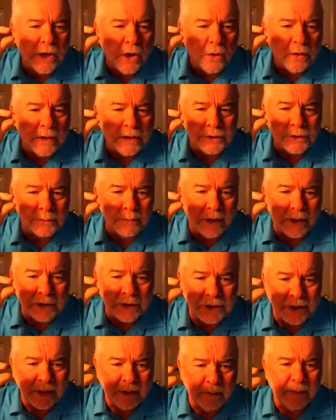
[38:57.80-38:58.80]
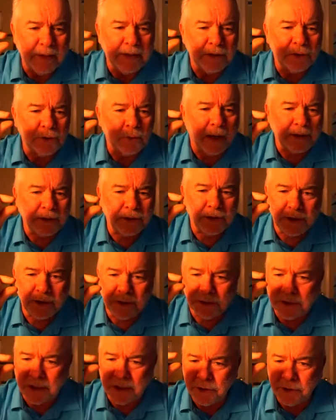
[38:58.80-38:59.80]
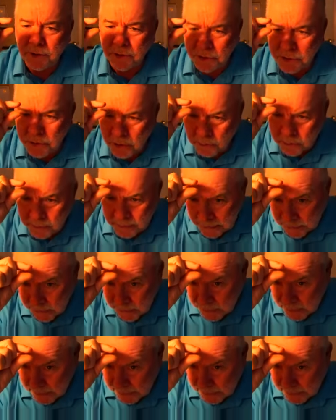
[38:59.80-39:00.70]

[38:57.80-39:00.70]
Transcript: know this much. Anybody that's watching this on YouTube, it's